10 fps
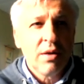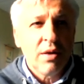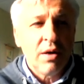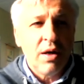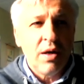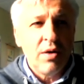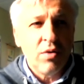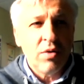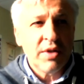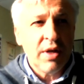
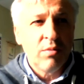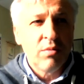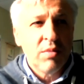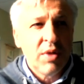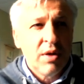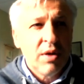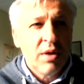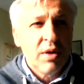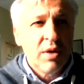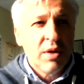some
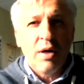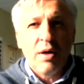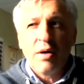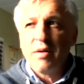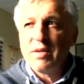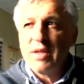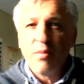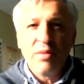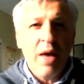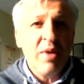
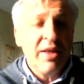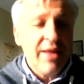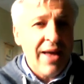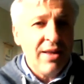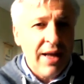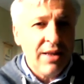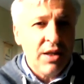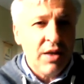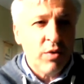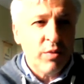name and
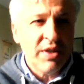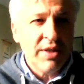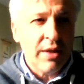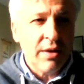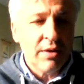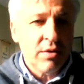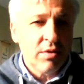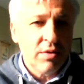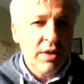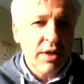entity from the sentence?
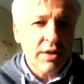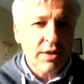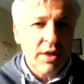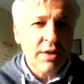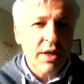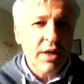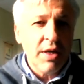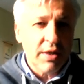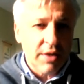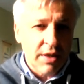So these
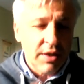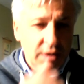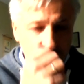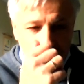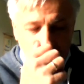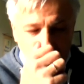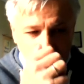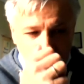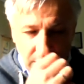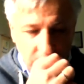techniques and these
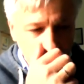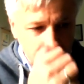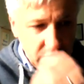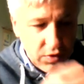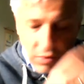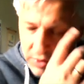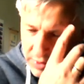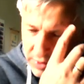representations are not going to